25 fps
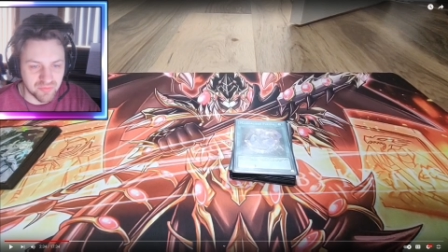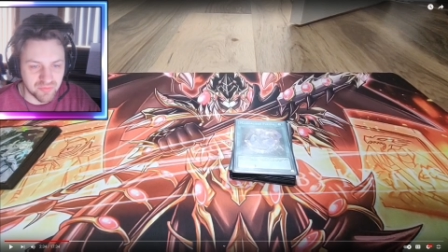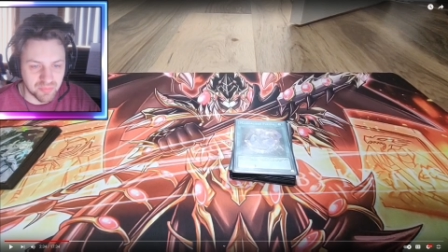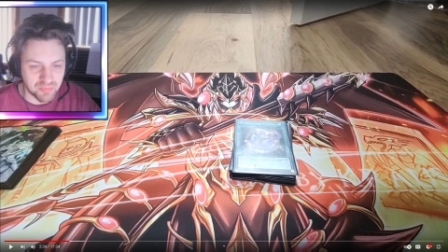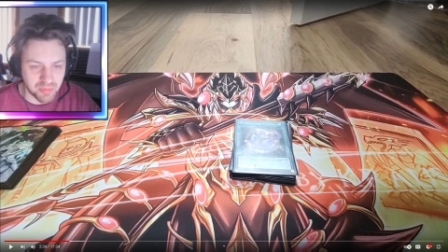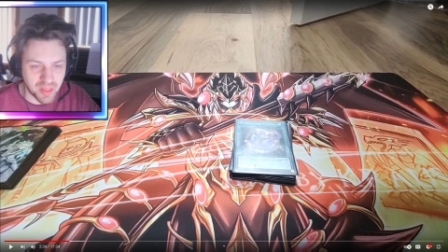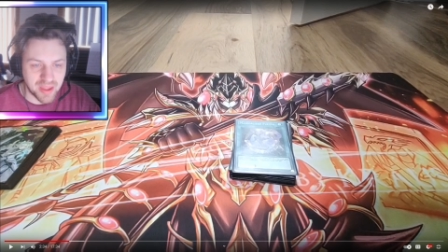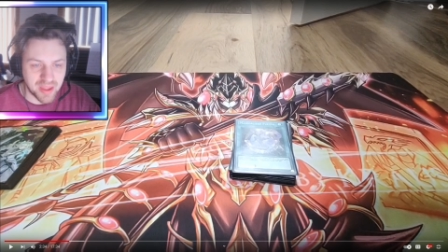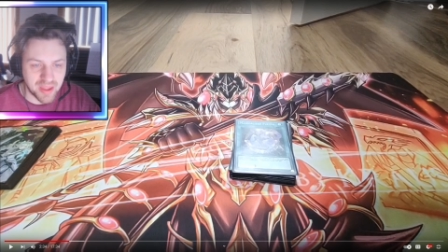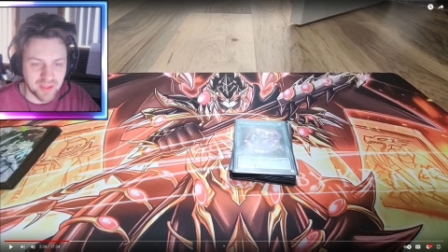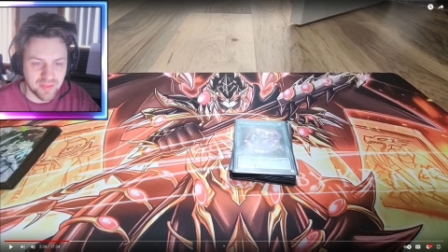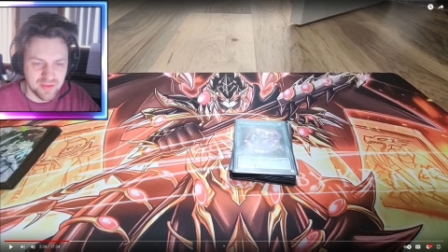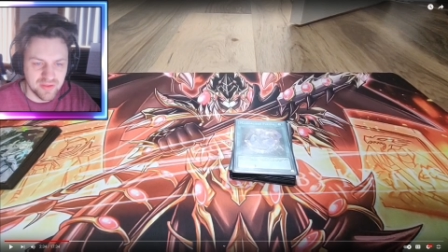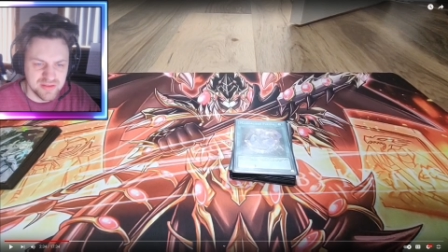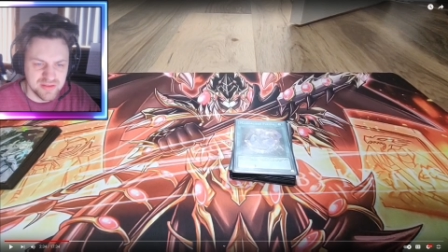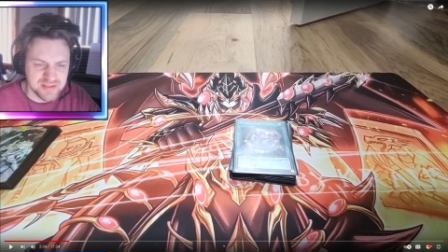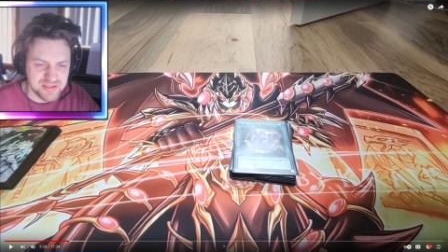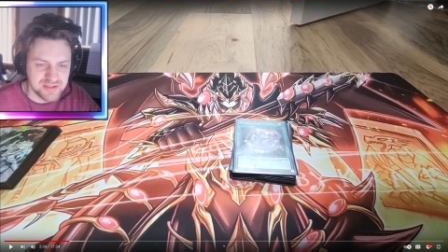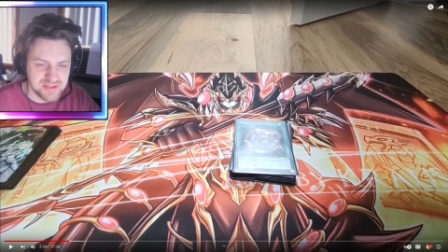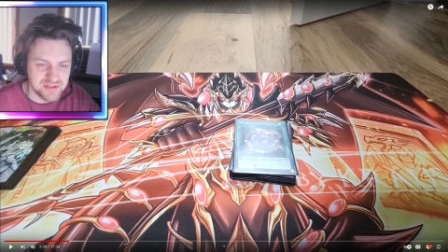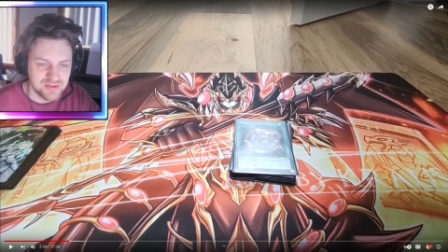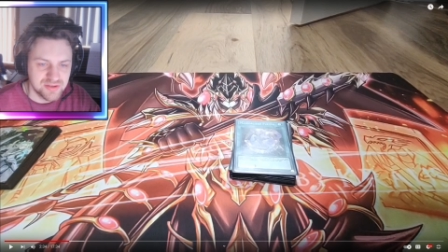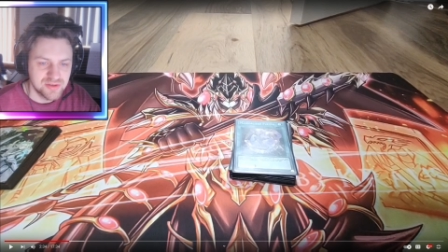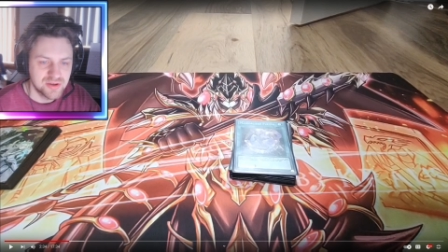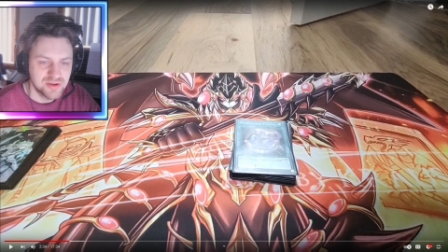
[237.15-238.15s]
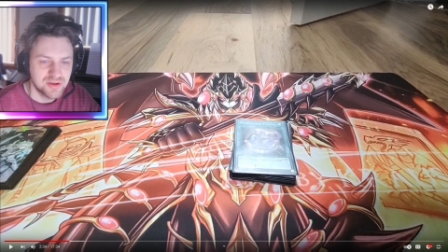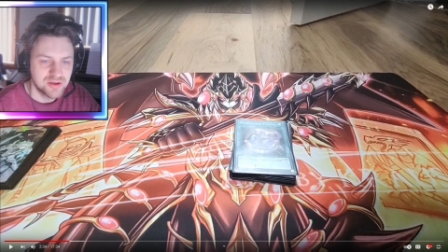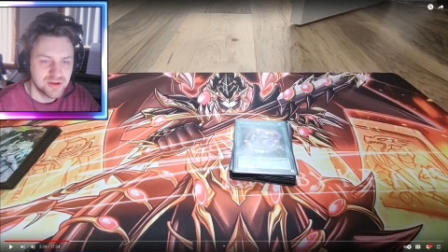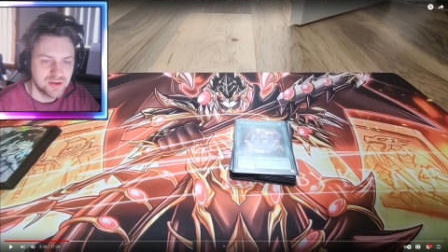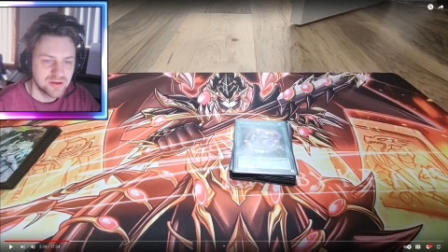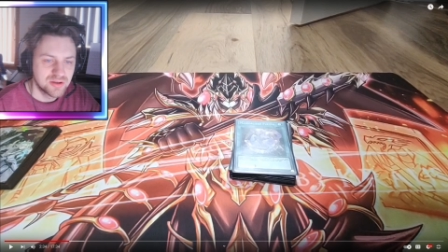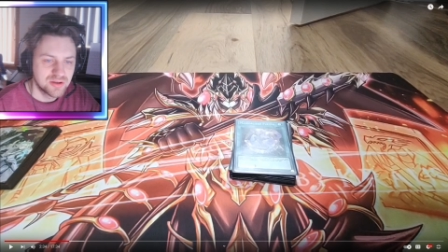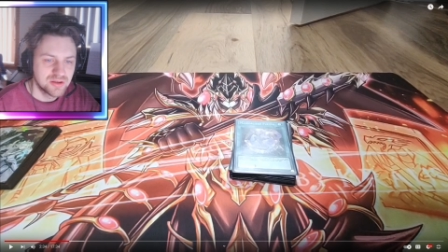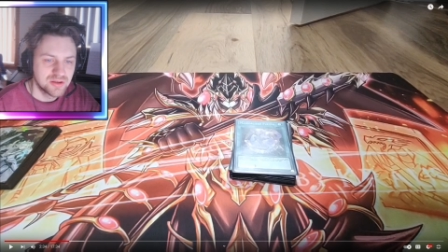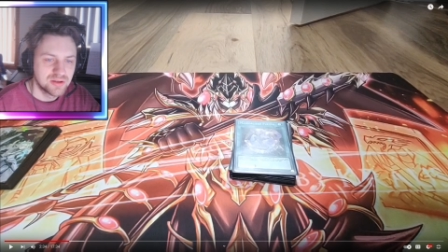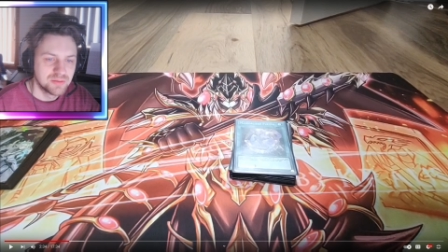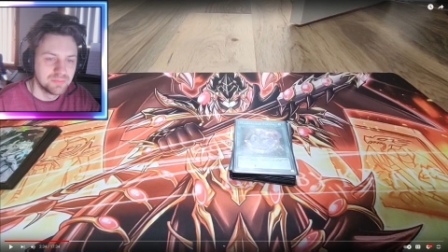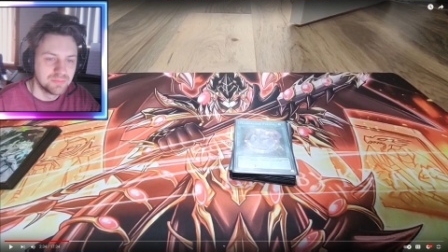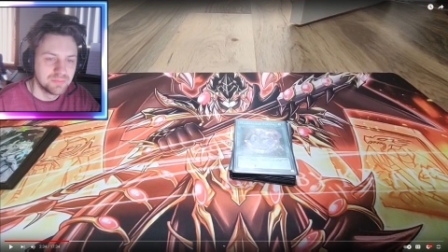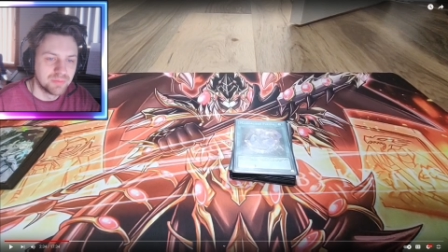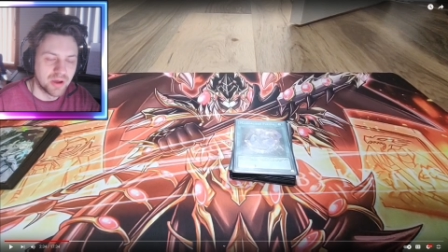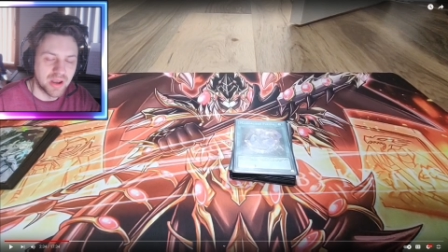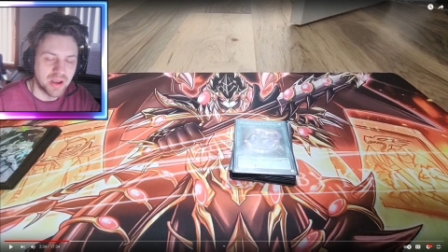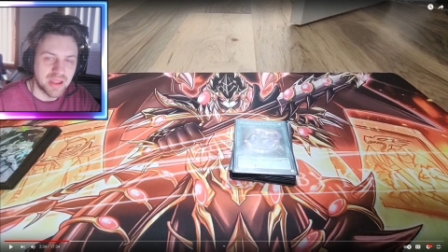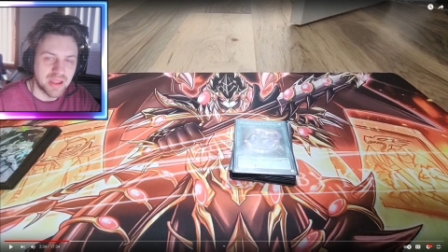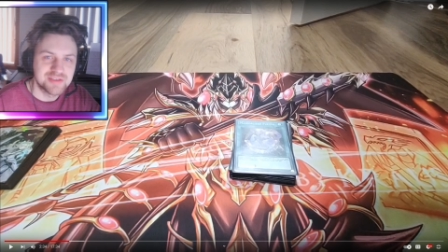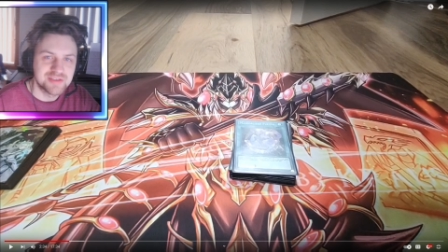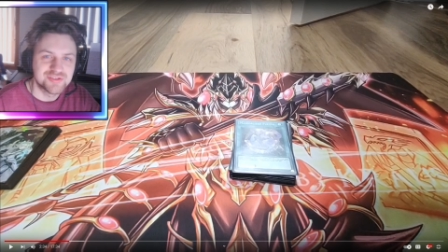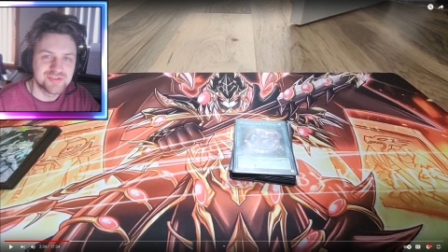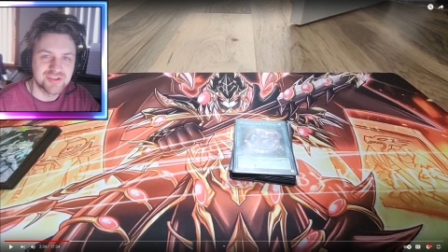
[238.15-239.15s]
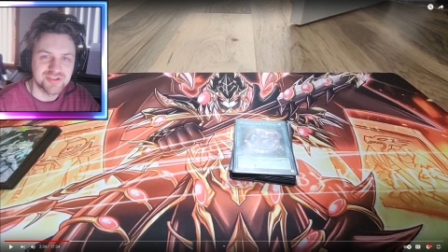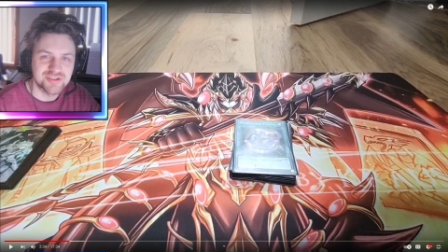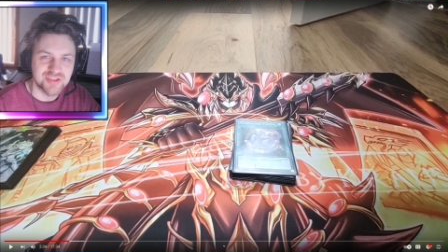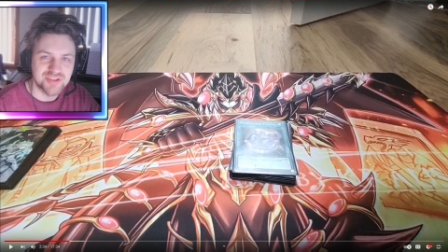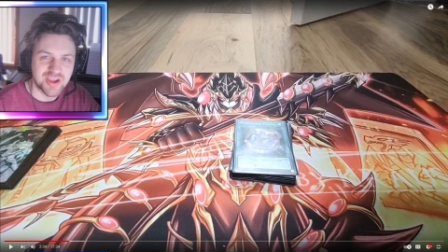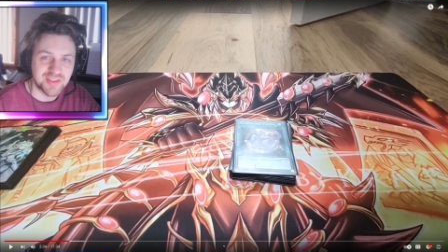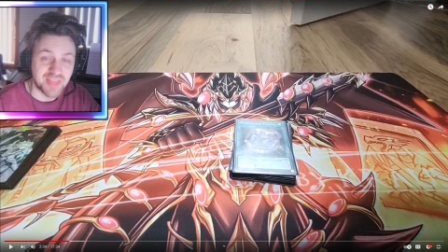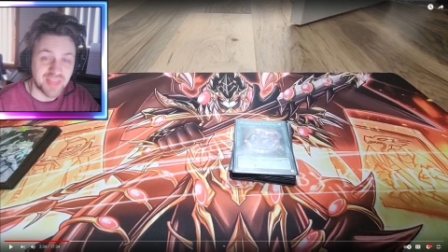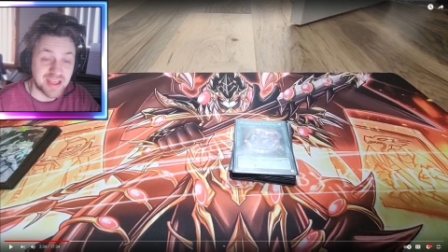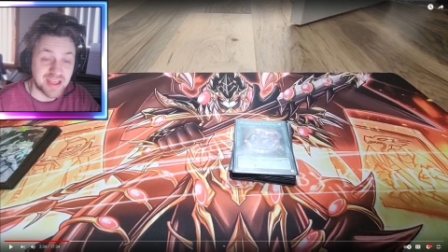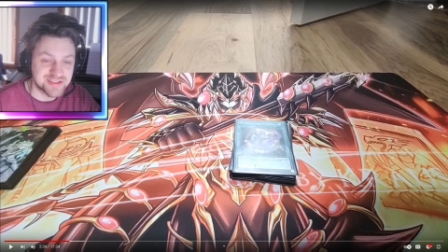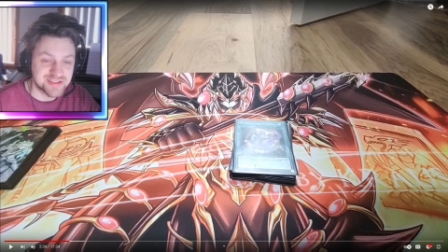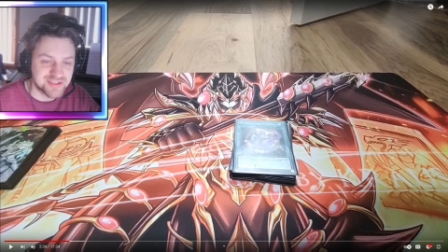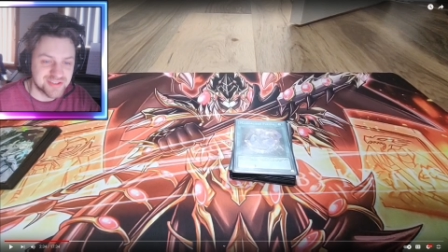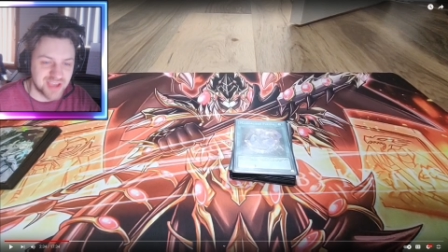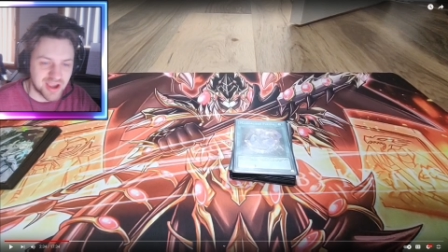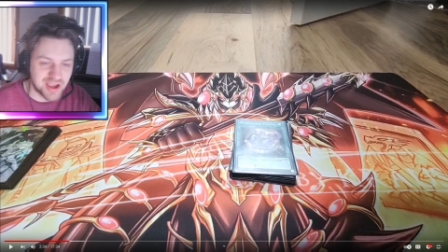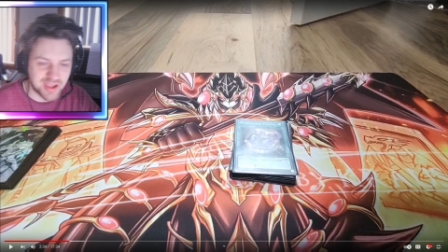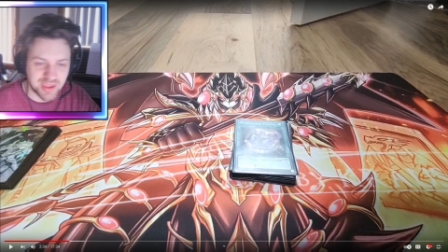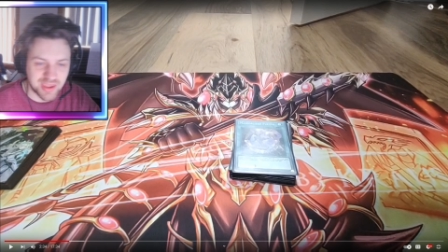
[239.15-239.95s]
for playing this, but it is just like that Saki